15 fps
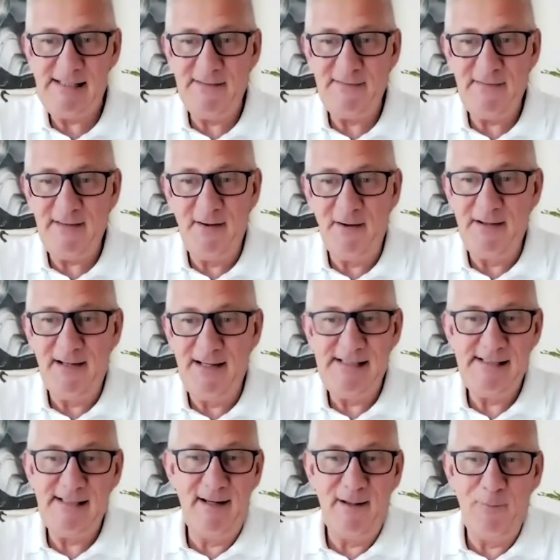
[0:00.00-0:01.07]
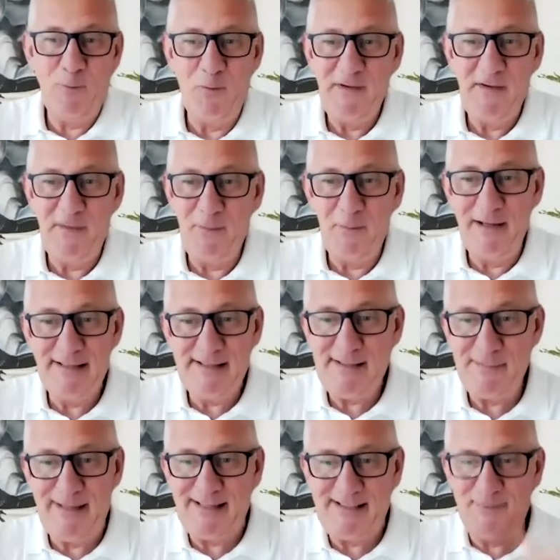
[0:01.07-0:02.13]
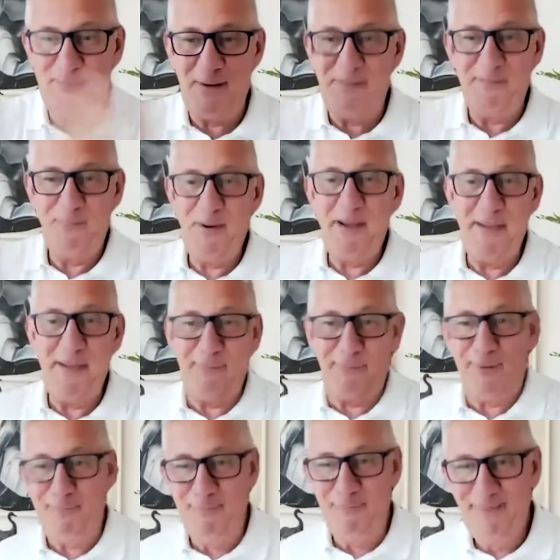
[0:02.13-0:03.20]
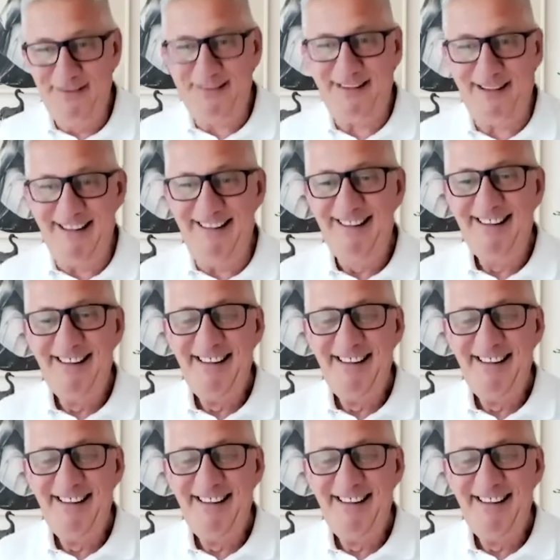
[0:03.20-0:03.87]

If they're not nice, then I'll walk the other way. It doesn't matter where they're from, okay?